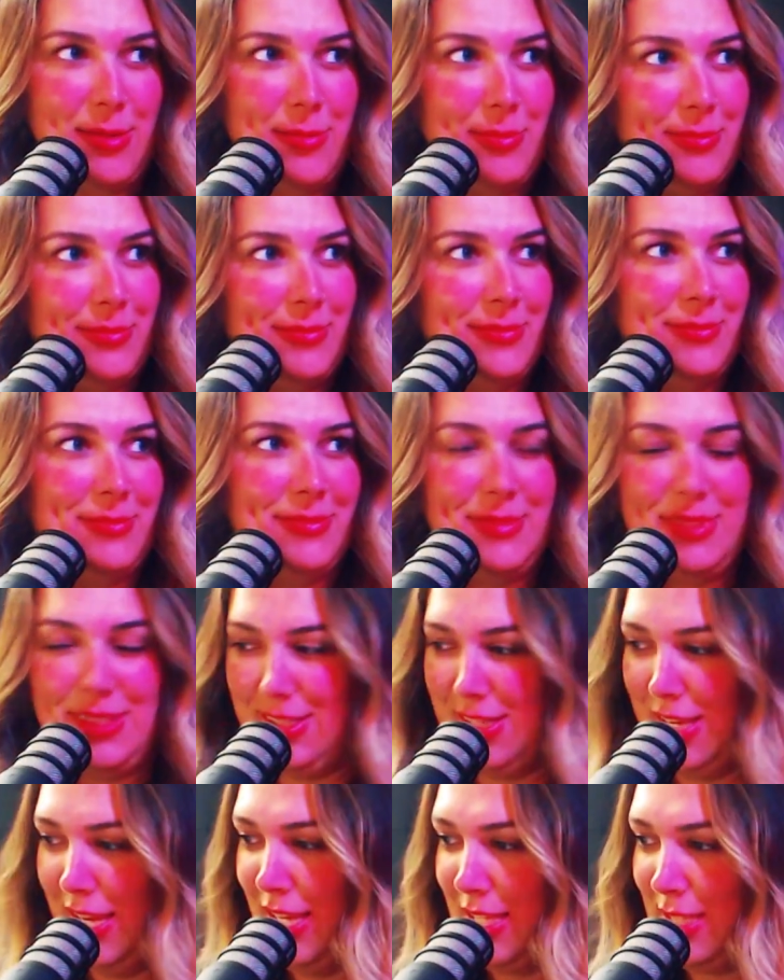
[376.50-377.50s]
Wow.
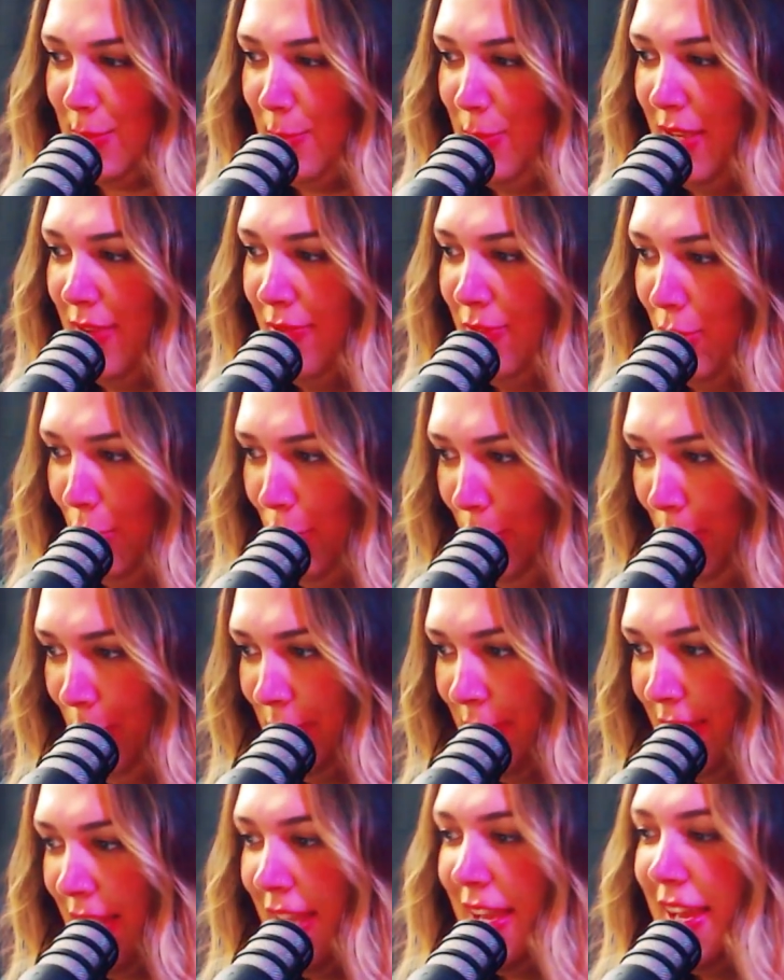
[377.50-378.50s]
Yes, pivotal.
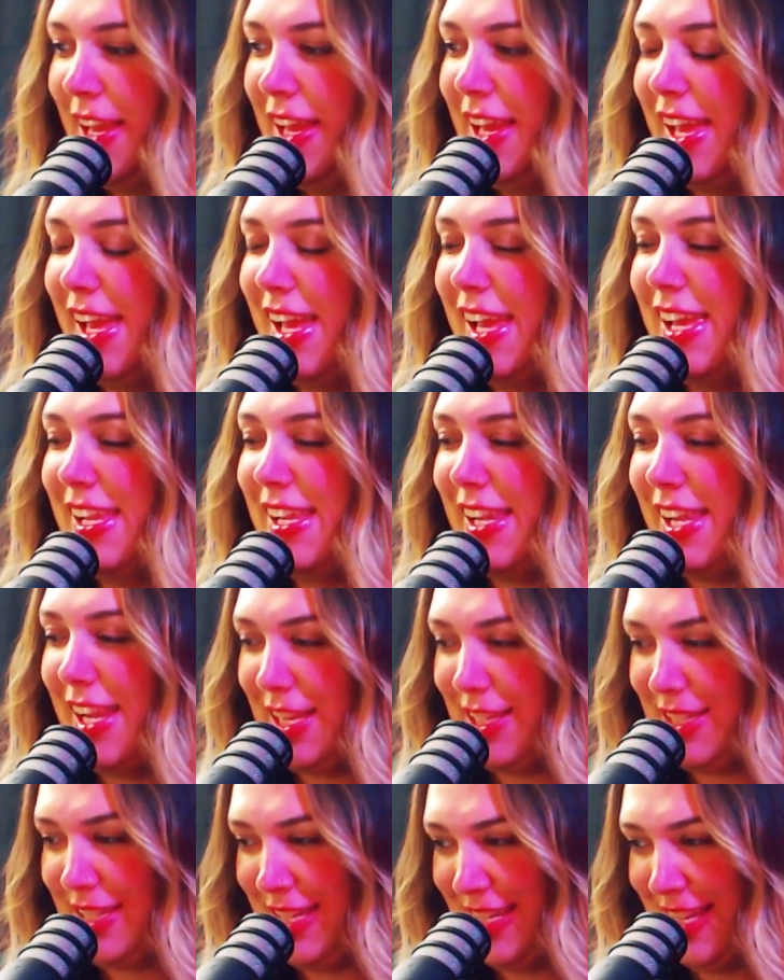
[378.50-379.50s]
In
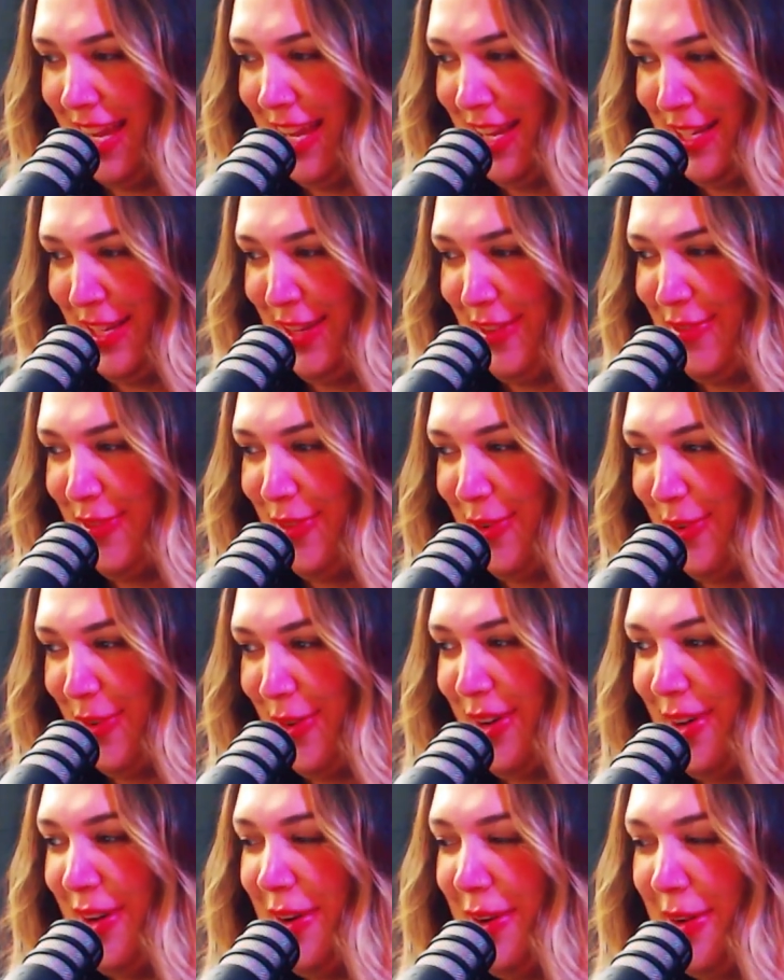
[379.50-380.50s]
nineteen
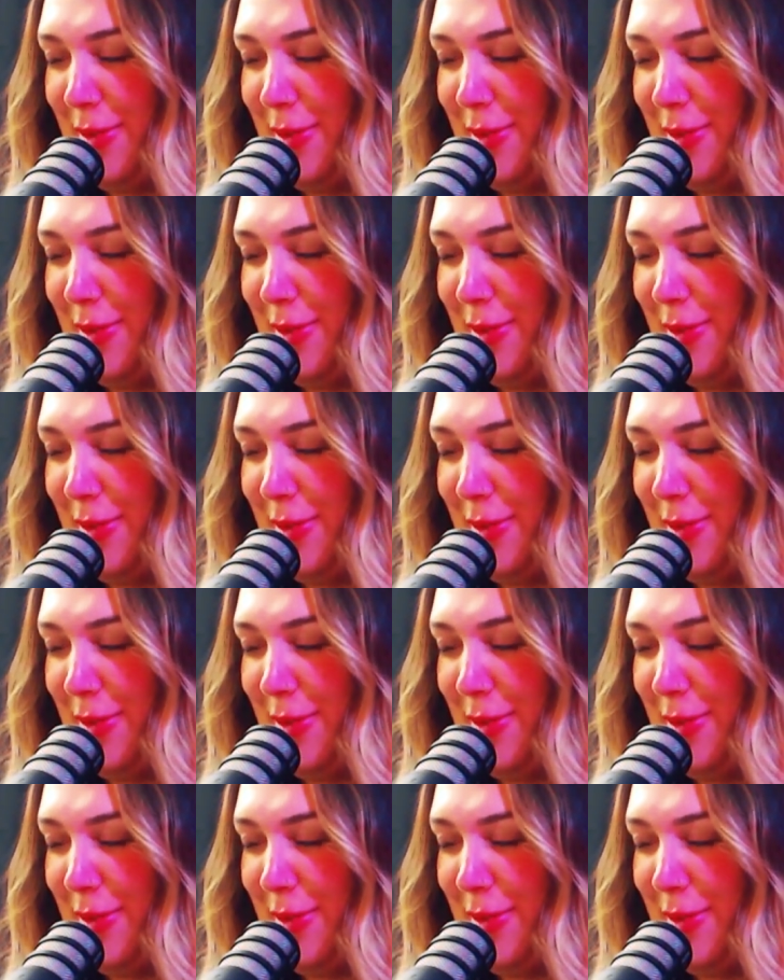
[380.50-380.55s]
ninety-four,